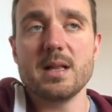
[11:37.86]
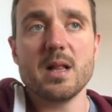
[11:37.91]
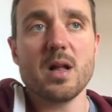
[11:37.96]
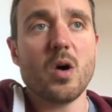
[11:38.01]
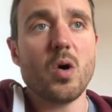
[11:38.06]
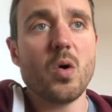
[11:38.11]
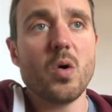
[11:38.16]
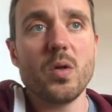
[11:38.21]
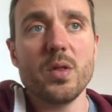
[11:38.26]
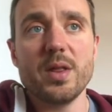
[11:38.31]

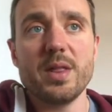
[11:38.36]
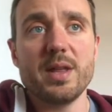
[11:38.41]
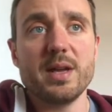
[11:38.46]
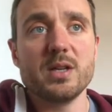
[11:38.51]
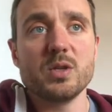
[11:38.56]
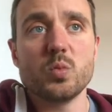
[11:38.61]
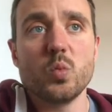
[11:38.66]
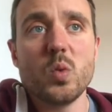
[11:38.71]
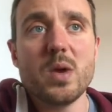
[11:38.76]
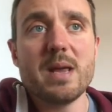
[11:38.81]
All the
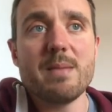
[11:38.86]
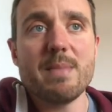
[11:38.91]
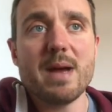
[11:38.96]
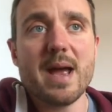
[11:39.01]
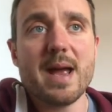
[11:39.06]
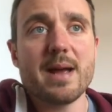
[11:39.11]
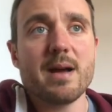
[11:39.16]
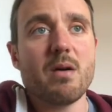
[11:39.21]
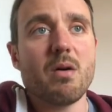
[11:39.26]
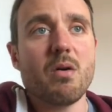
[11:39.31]
things we
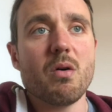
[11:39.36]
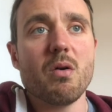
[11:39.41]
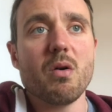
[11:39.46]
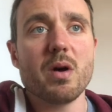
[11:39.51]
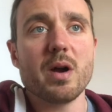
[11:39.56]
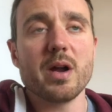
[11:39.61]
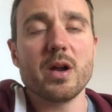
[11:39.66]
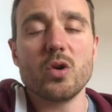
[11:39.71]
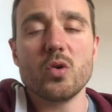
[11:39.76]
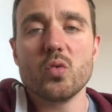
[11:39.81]
make are
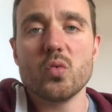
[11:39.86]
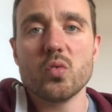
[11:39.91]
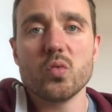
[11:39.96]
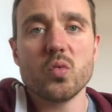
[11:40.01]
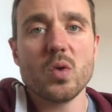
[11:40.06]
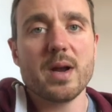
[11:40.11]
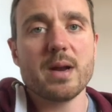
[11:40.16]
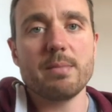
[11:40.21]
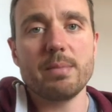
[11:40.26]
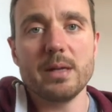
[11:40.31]

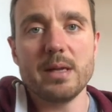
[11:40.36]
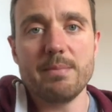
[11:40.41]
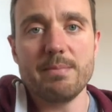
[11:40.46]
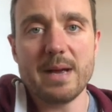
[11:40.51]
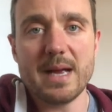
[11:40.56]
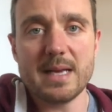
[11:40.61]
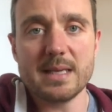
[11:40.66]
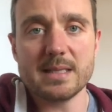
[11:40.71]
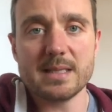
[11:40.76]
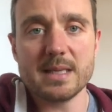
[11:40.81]
incredibly
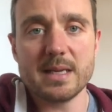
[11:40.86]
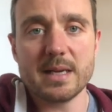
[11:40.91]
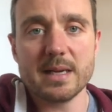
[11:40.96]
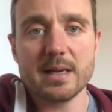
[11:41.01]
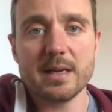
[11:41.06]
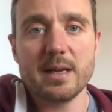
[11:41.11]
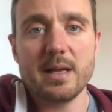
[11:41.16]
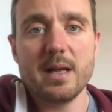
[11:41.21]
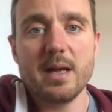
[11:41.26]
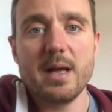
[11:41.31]

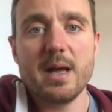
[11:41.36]
basic